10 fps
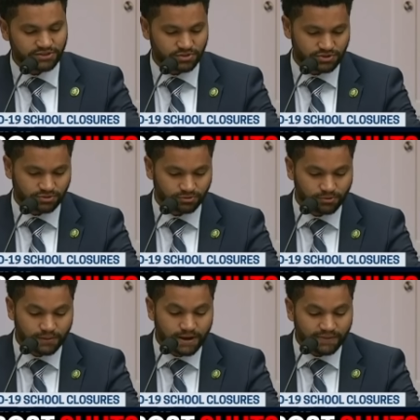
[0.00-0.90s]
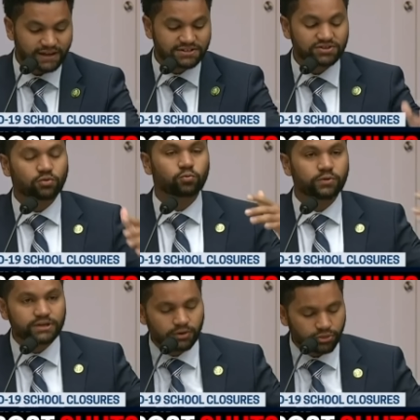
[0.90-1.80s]
interest group that is the
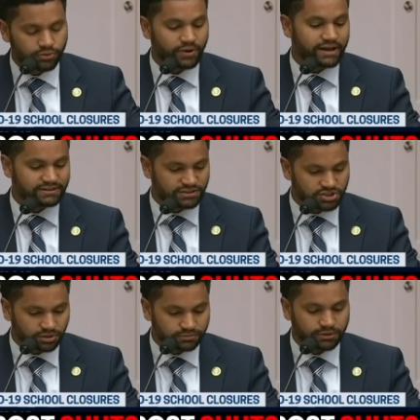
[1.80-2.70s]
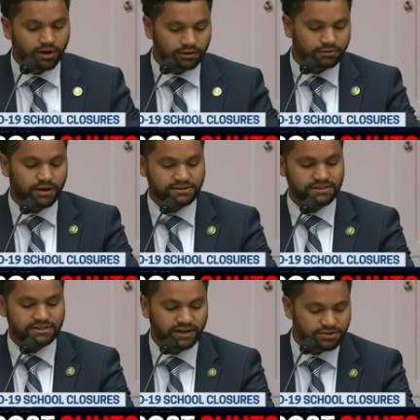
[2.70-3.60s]
real threat to children all across
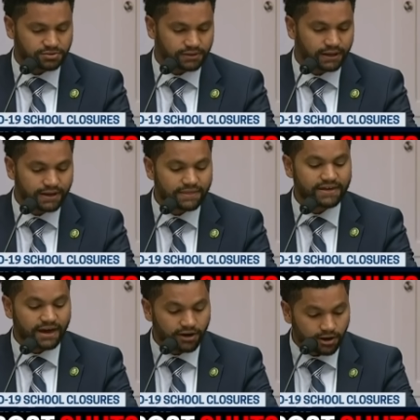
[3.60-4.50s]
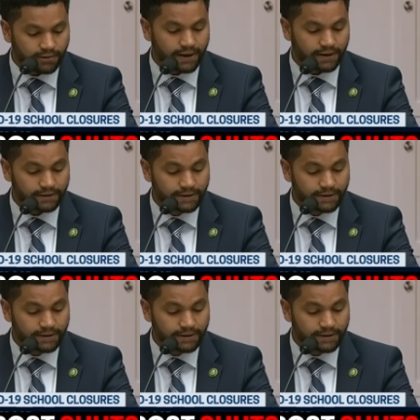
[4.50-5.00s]
this country, the N R A.